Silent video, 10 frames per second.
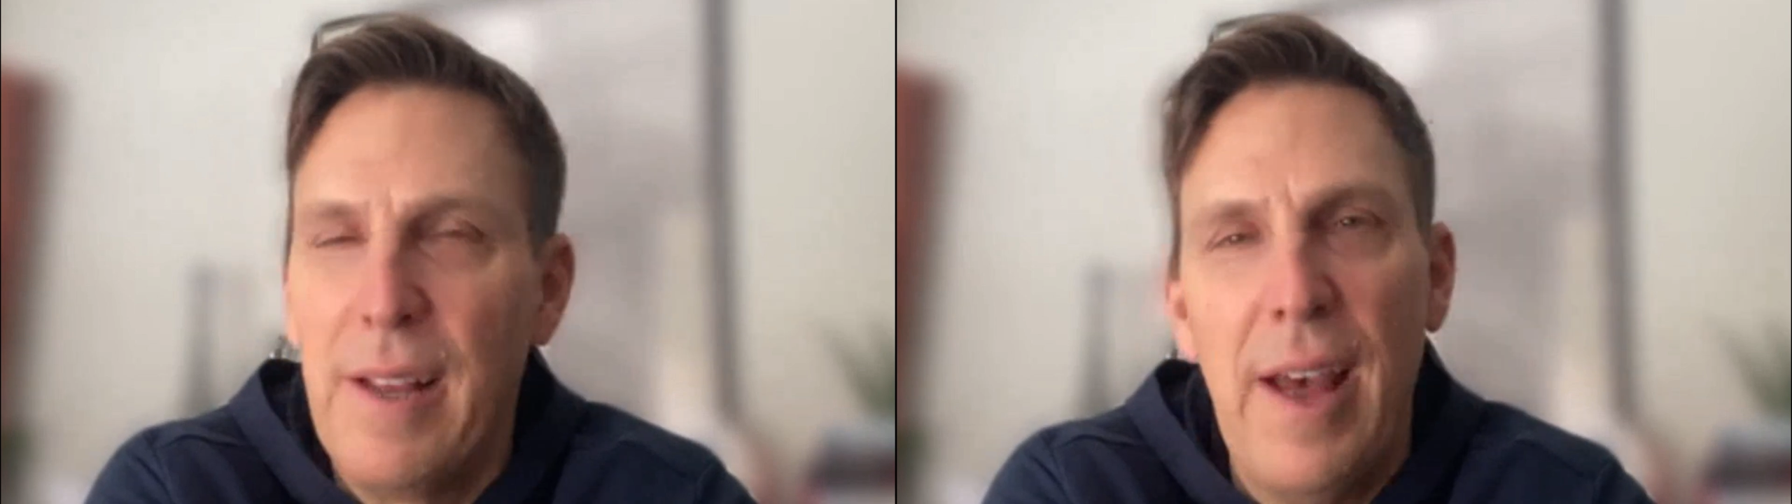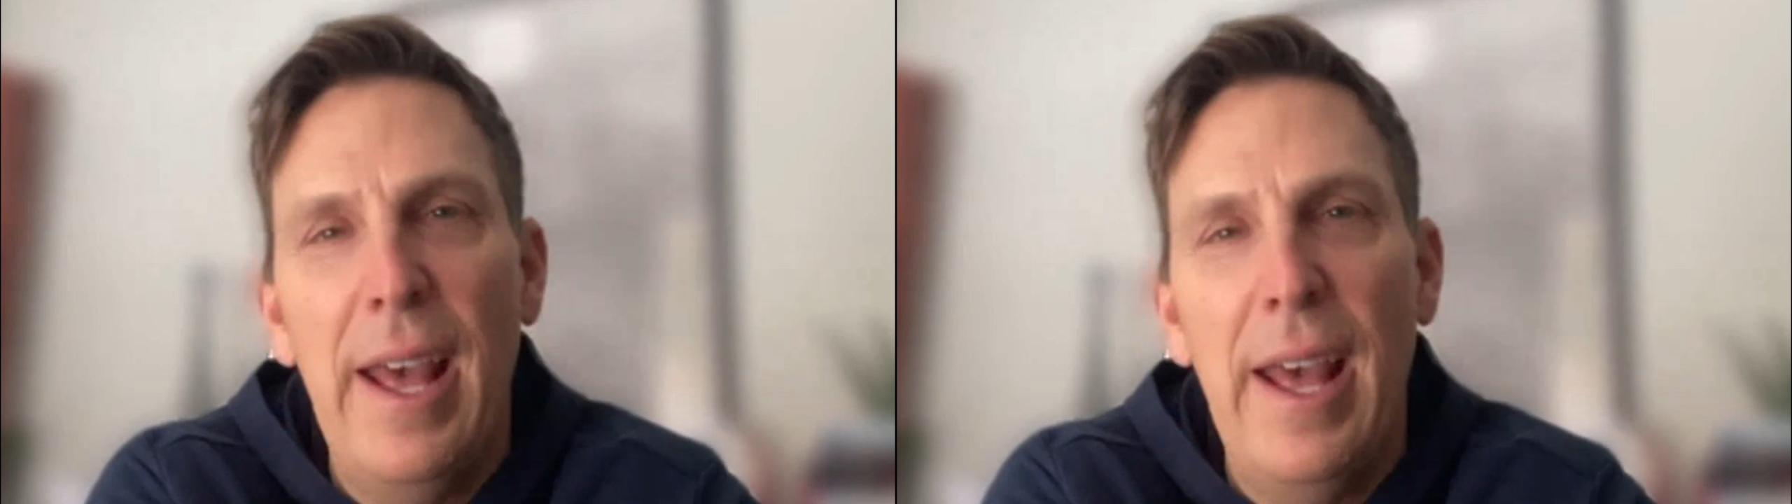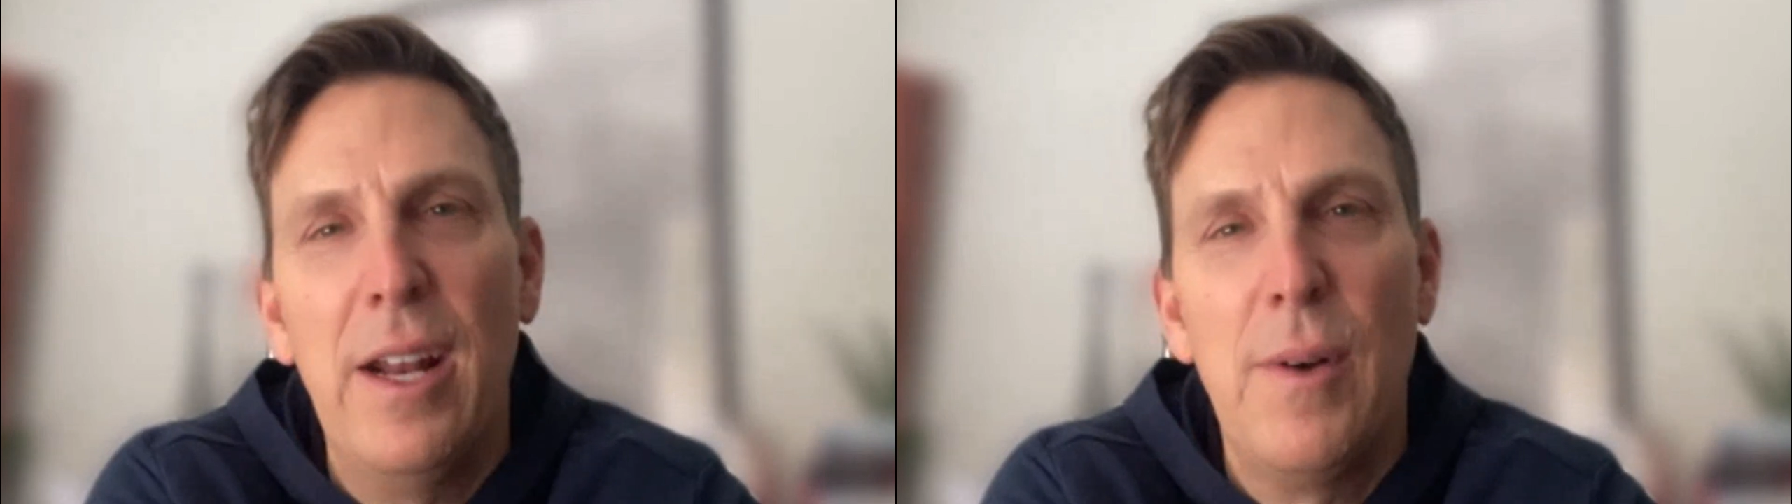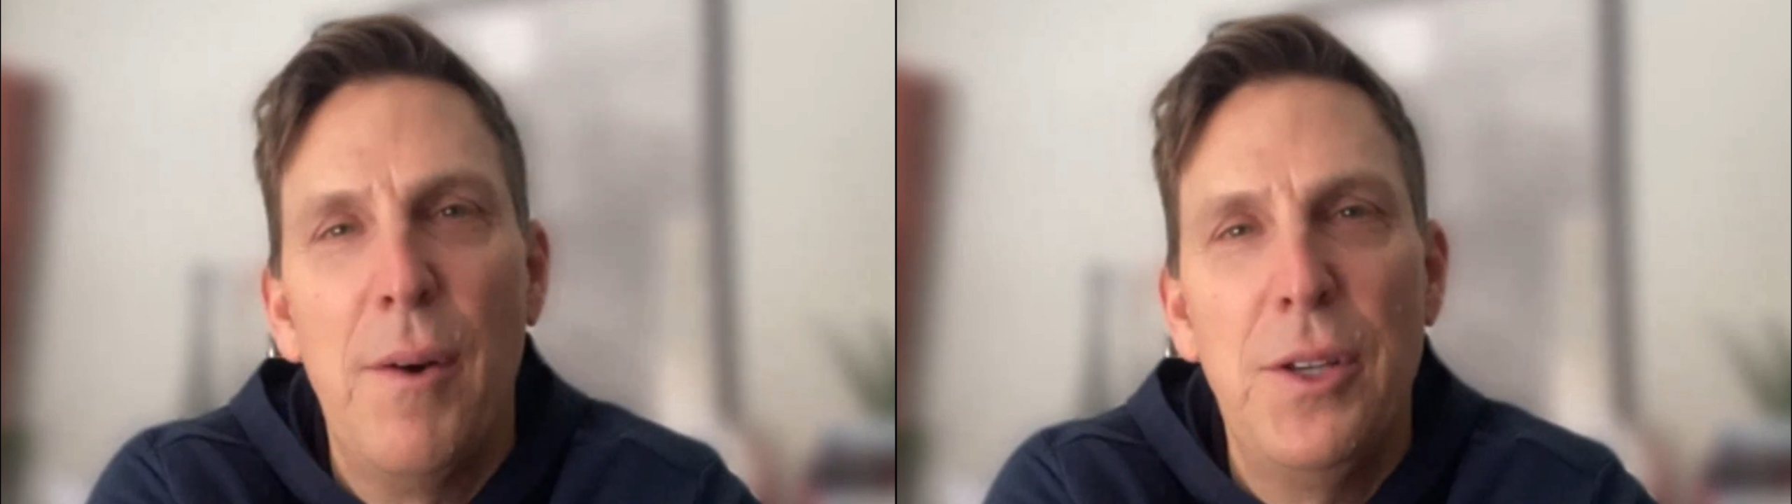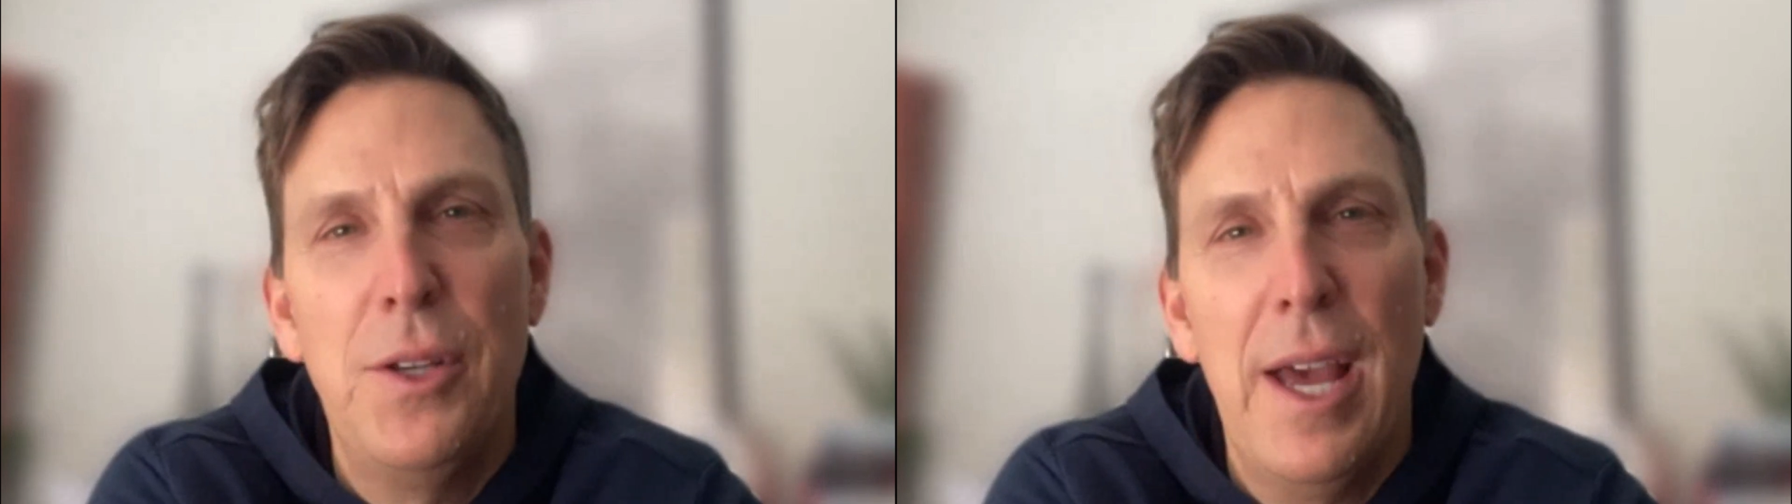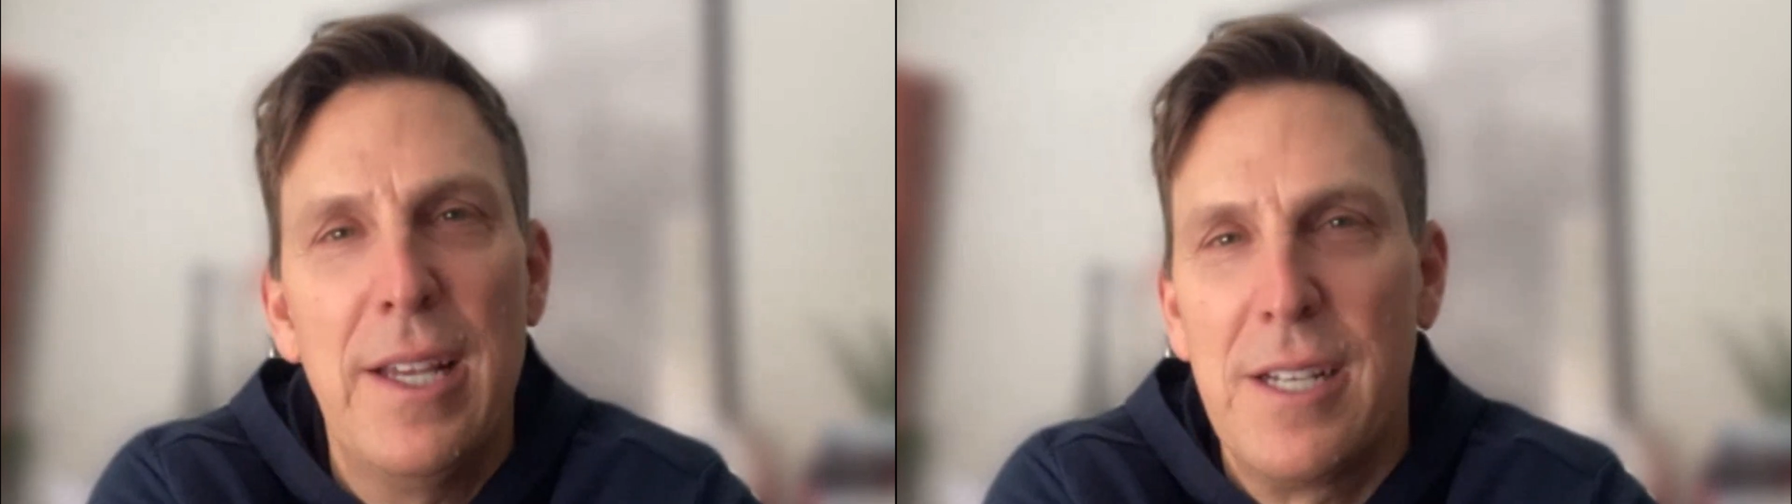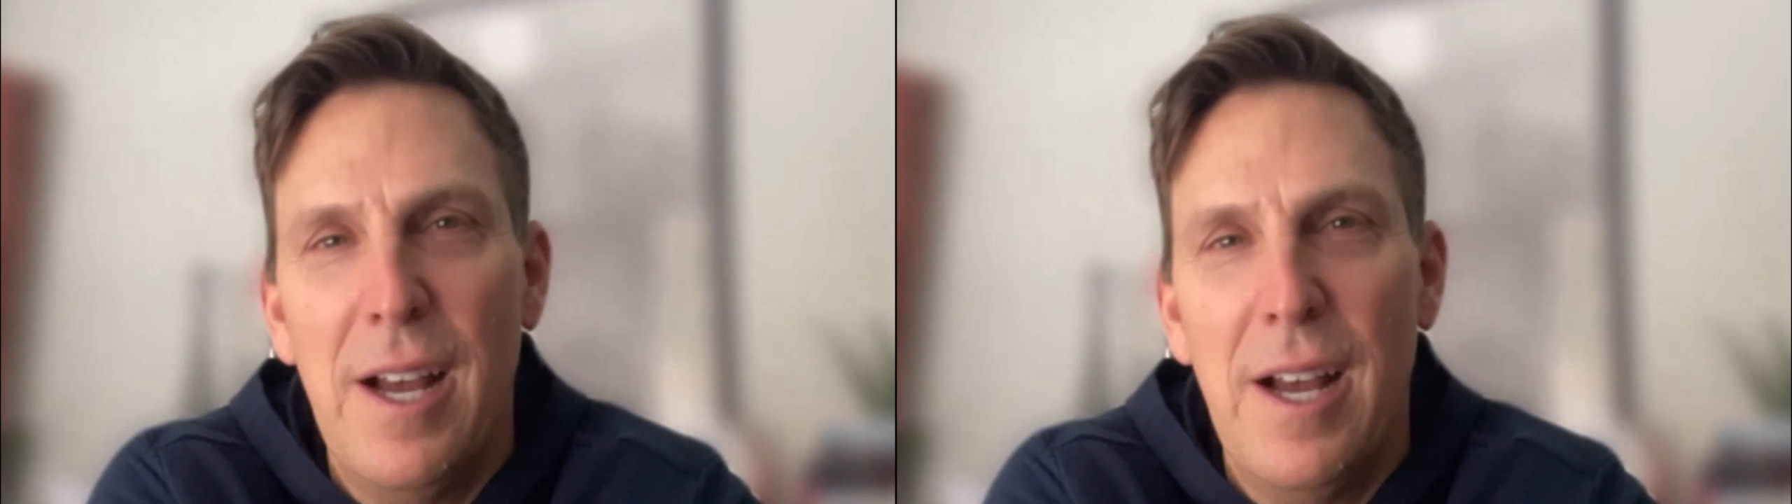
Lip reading: I love hanging around with you guys,